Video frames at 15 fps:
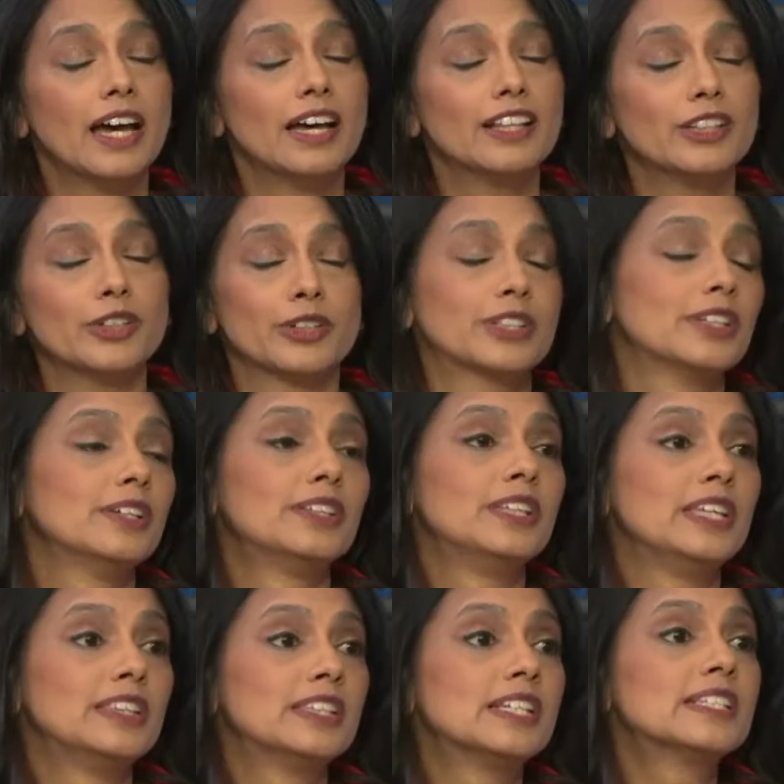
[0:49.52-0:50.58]
look the,
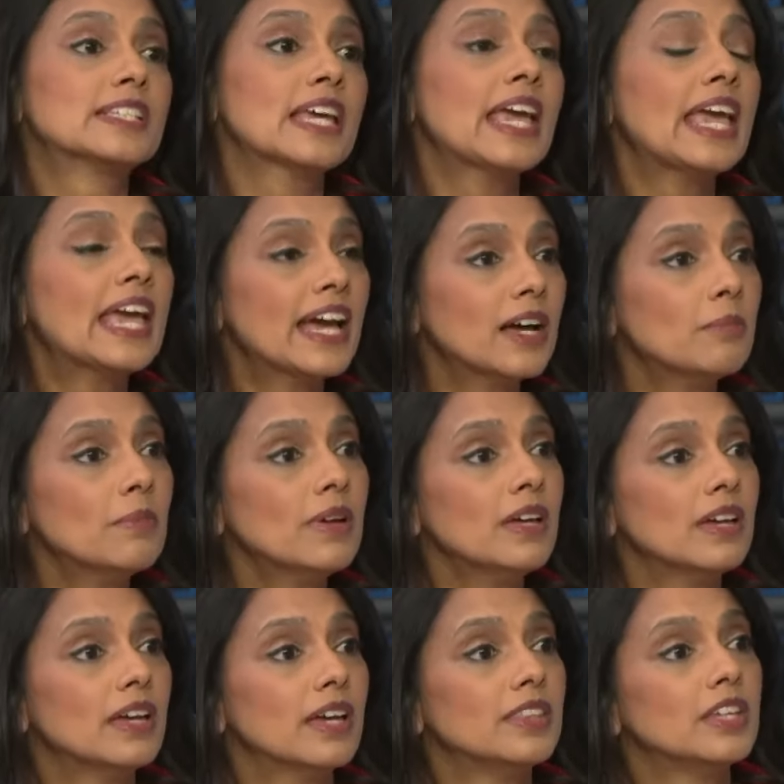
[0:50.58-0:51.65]
the, the TAM
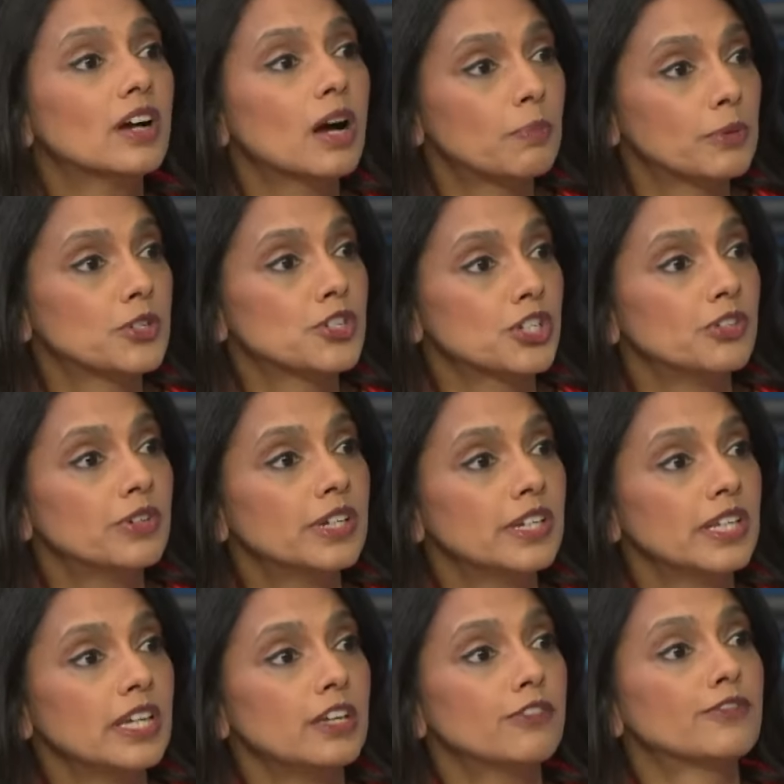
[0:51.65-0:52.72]
and the
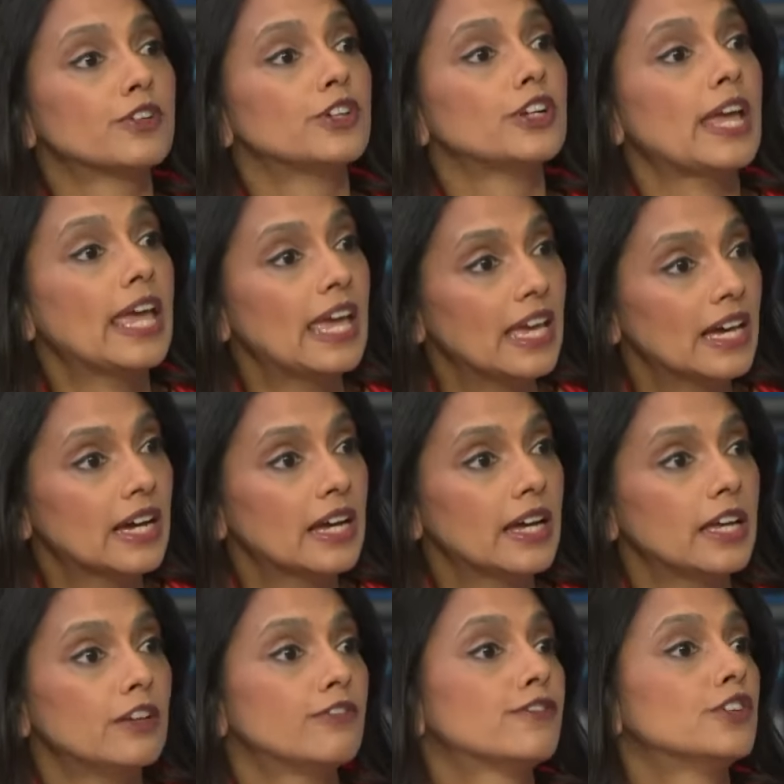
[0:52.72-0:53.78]
opportunity for
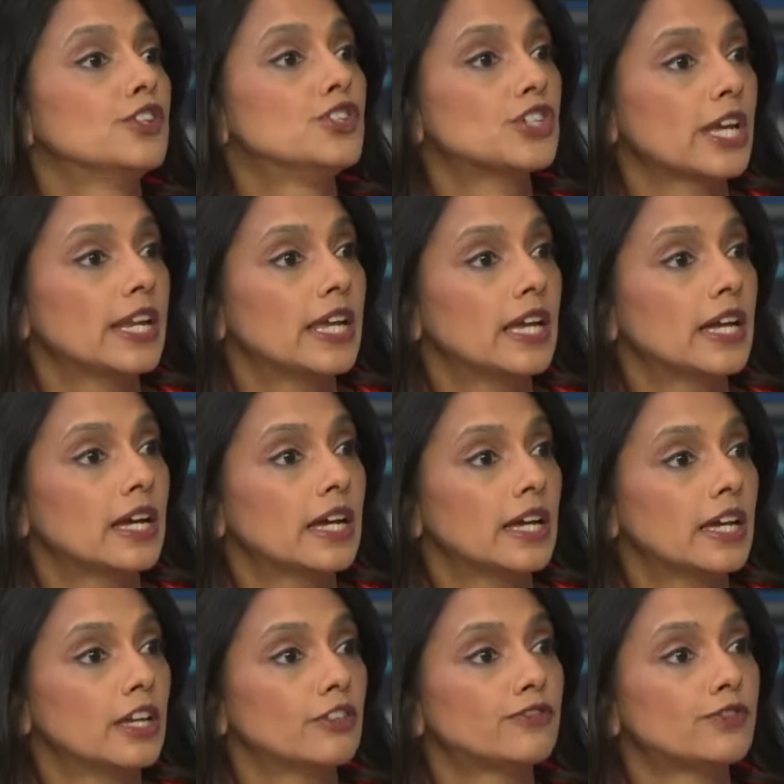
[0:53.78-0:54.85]
AI, for Gen
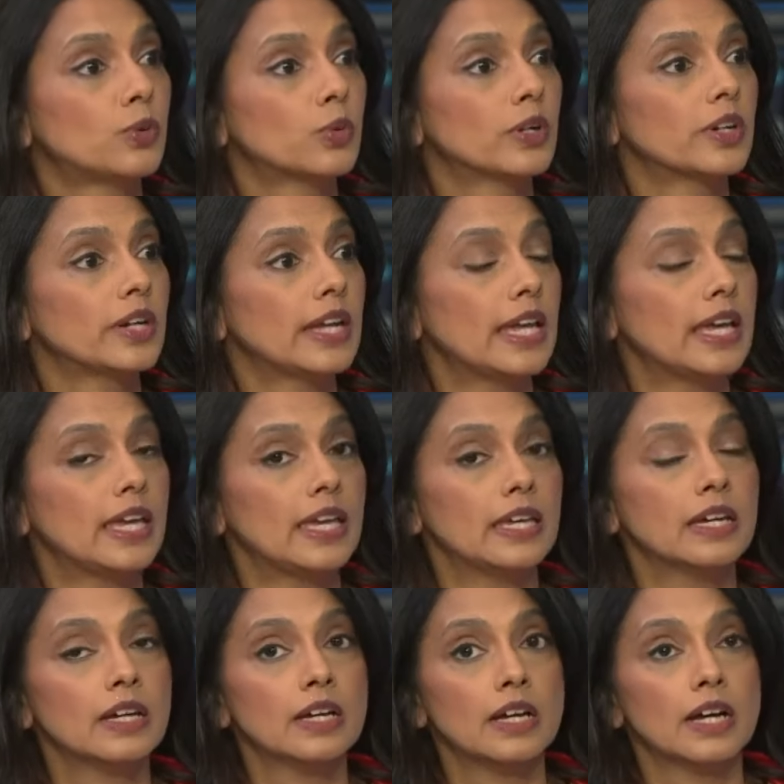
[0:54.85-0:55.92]
AI, for a
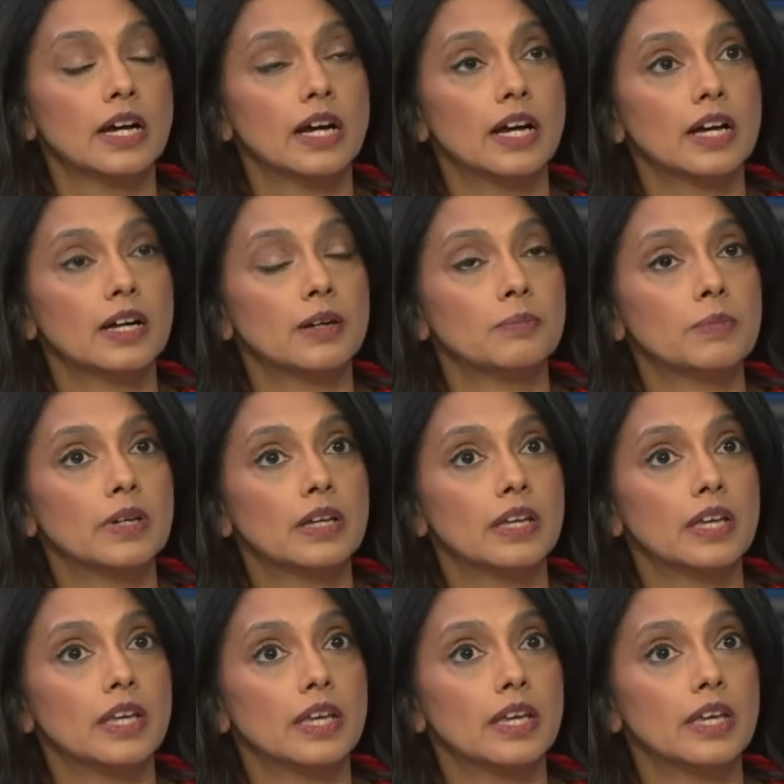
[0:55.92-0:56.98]
um,
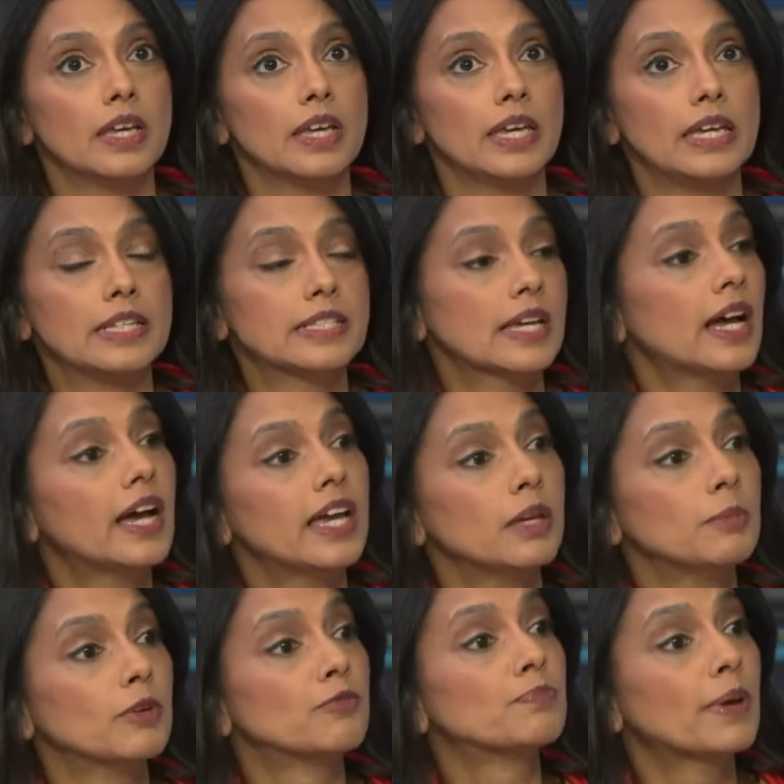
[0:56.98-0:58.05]
a
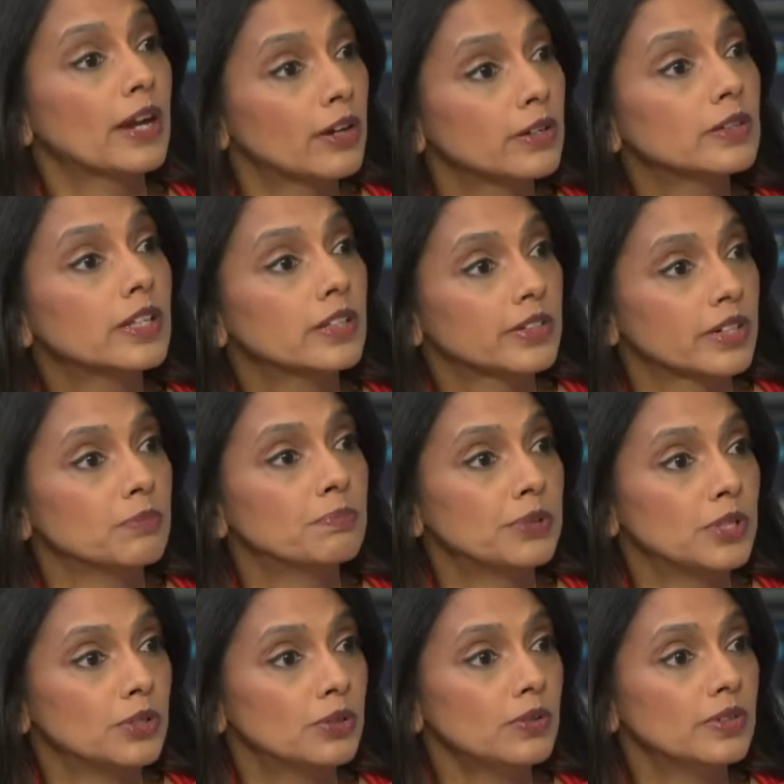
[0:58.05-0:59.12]
time of parallel
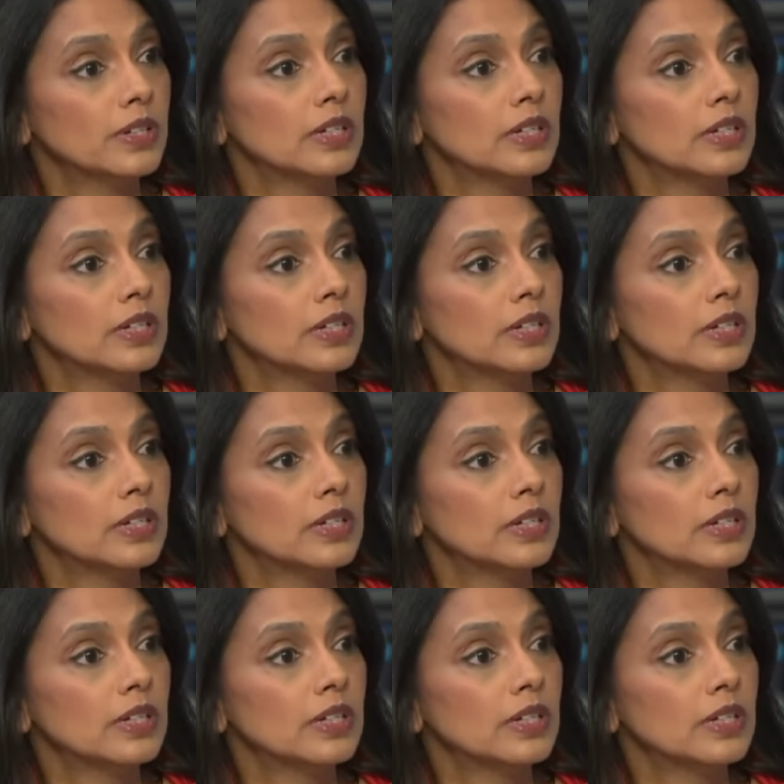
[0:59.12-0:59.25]
compute